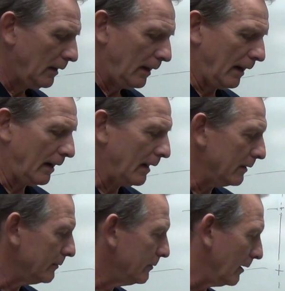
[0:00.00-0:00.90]

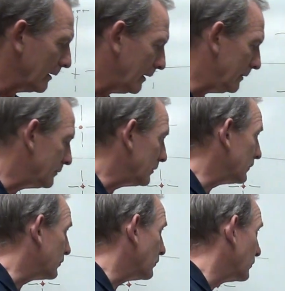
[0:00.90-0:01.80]
And again,
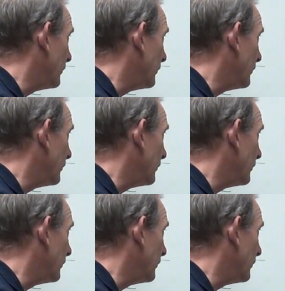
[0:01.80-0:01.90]
since there's